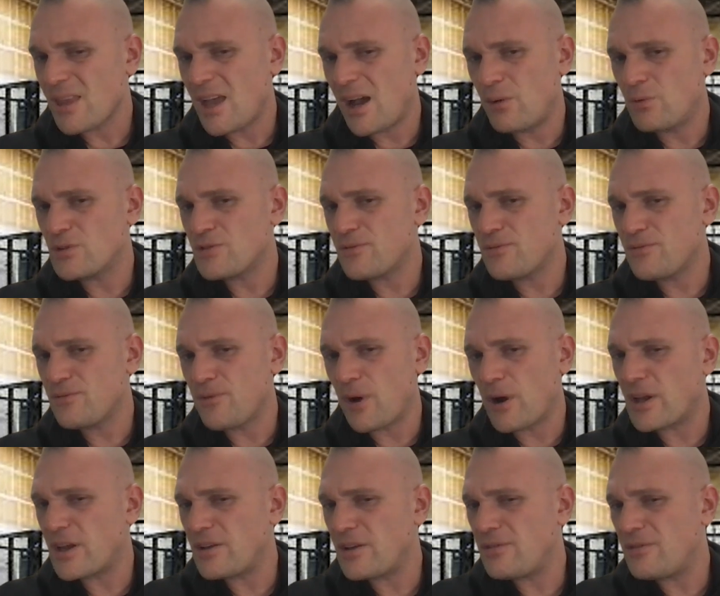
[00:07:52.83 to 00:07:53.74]
I was
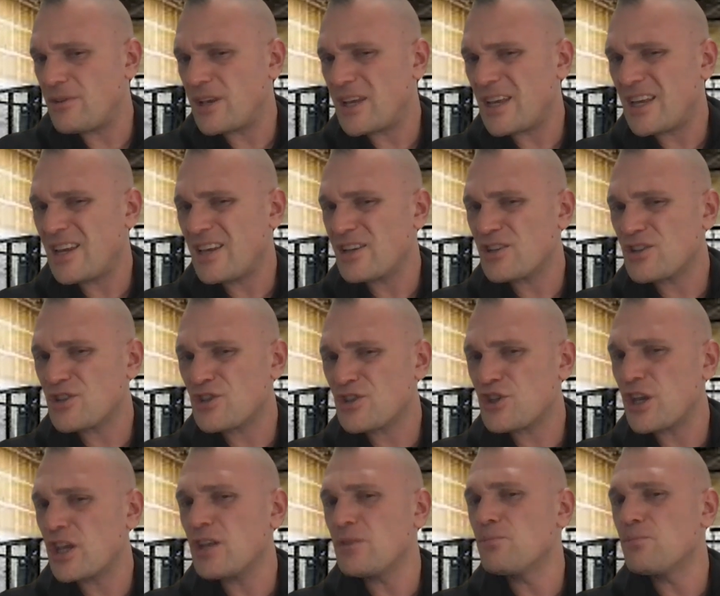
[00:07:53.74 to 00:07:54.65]
fucking eating
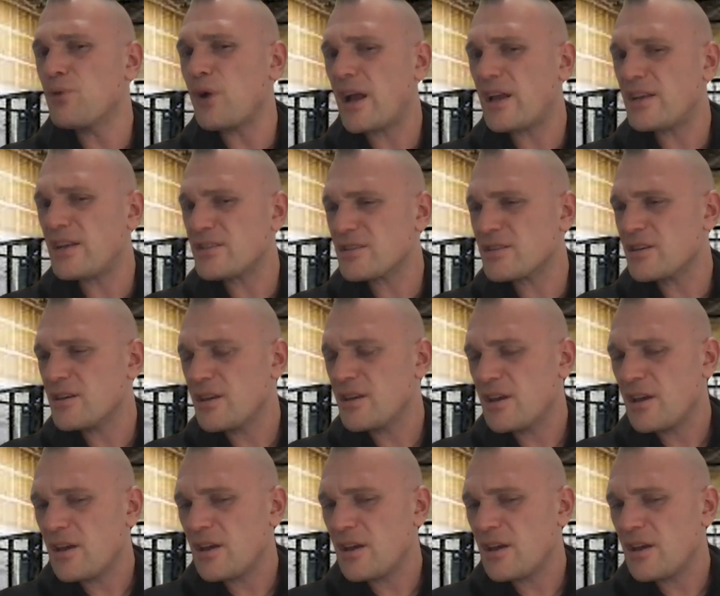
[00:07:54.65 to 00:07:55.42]
chicken breast